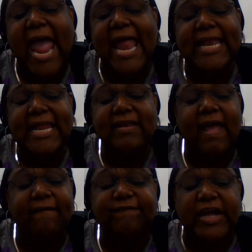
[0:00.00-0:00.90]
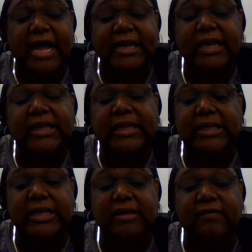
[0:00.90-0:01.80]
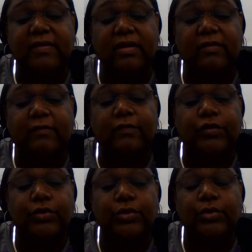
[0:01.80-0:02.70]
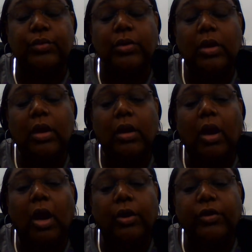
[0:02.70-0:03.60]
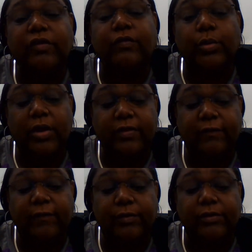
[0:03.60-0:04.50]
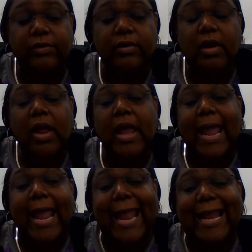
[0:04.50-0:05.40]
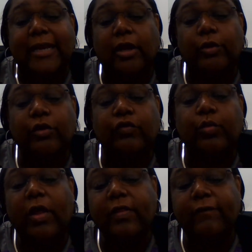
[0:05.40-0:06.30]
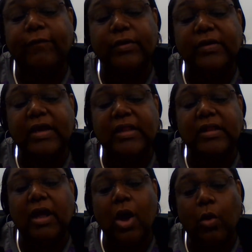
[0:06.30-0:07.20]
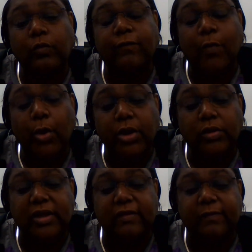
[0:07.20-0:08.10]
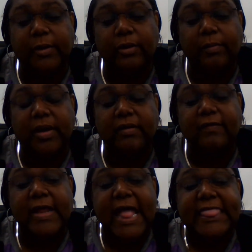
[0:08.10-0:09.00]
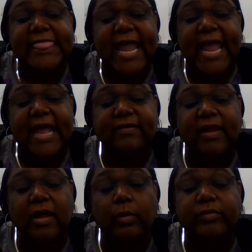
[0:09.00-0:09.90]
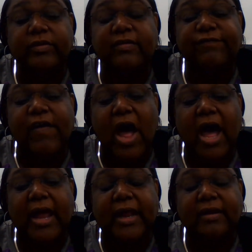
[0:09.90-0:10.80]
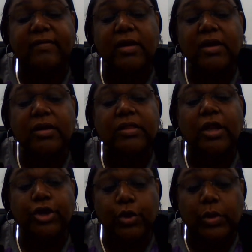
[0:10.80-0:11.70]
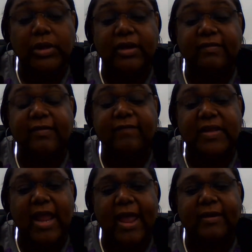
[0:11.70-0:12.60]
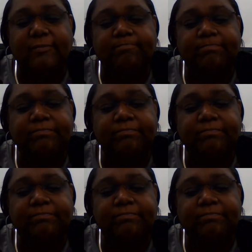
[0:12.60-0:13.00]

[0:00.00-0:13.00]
And then that finally leads us to Ernest Rutherford. And Ernest Rutherford did the gold foil experiment that helped us find the nucleus of the atom.